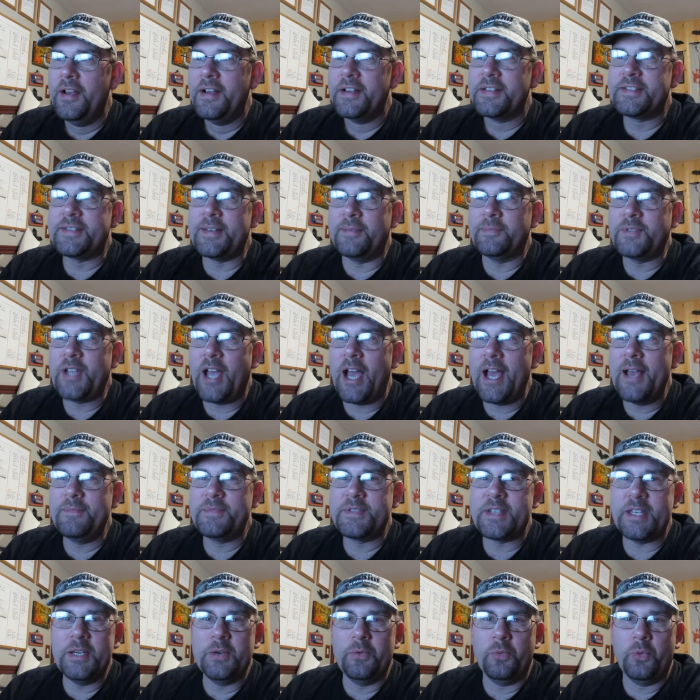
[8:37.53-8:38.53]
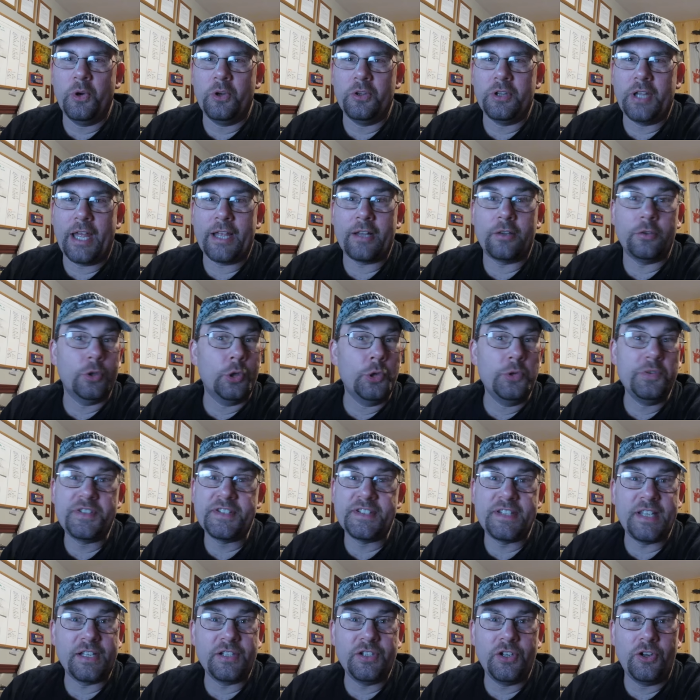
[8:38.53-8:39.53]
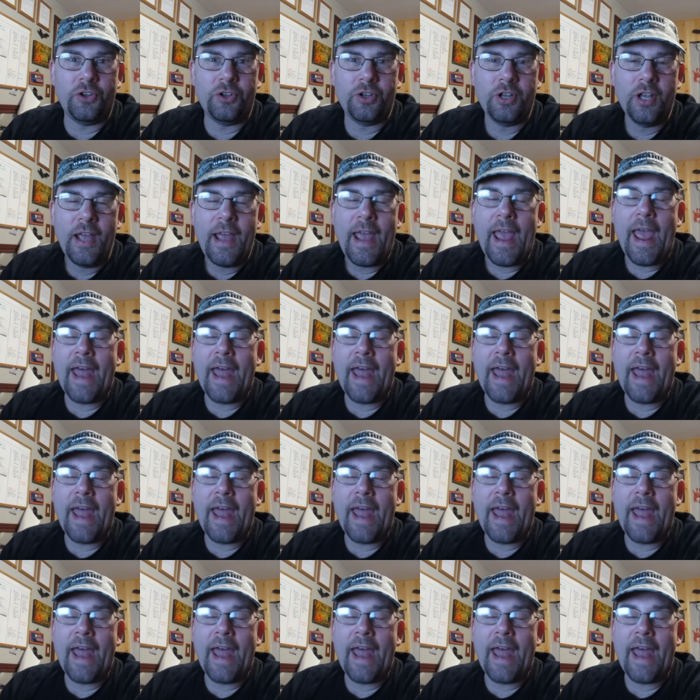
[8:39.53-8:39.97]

sometimes it will like lose signal,